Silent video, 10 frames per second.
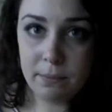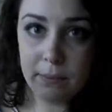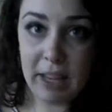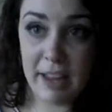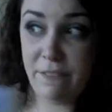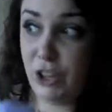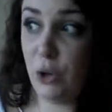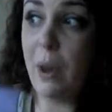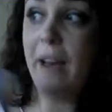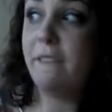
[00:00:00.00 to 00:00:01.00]
If
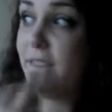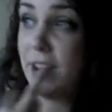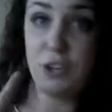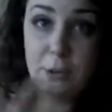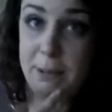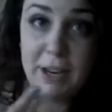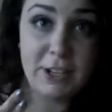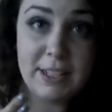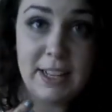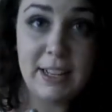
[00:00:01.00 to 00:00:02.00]
you have facial
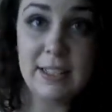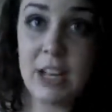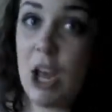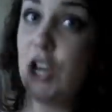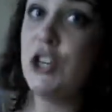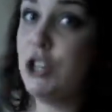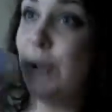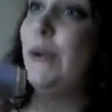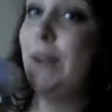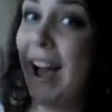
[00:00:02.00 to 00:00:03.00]
piercings,
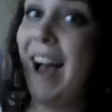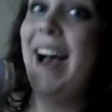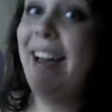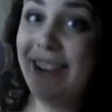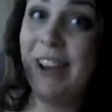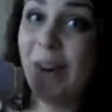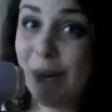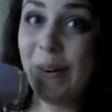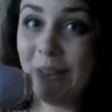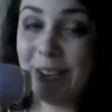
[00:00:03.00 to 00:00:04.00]
do not
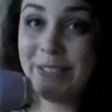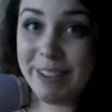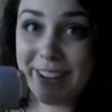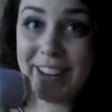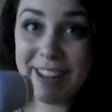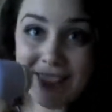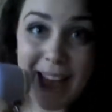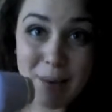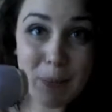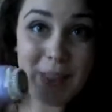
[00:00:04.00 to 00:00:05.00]
go over
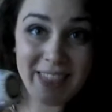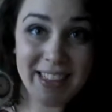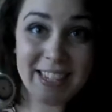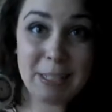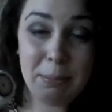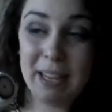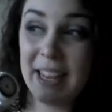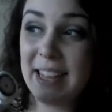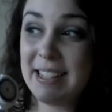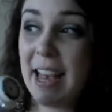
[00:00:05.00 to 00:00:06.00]
them with this,
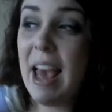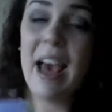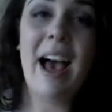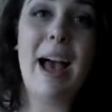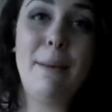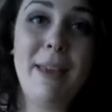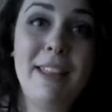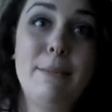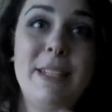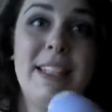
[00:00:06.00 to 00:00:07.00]
because I made
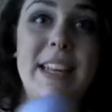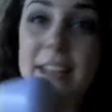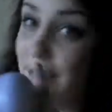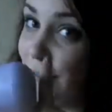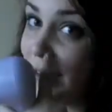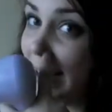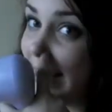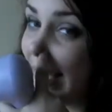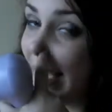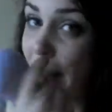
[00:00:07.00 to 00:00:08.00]
the mistake of forgetting
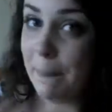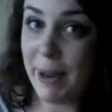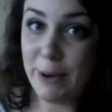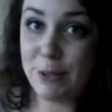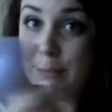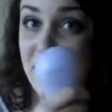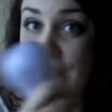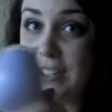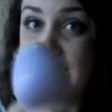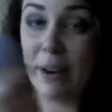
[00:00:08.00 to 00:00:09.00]
I had my nose
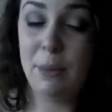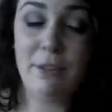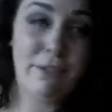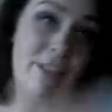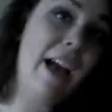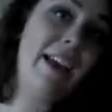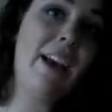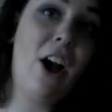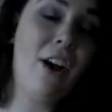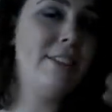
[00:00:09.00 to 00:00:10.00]
pierced and it went flying
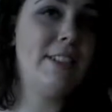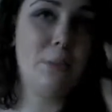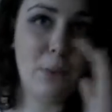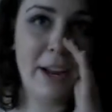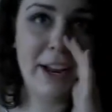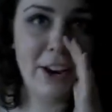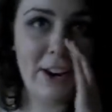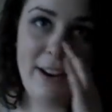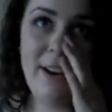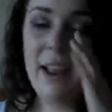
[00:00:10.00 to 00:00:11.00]
off somewhere,
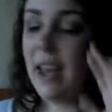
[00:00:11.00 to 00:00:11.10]
and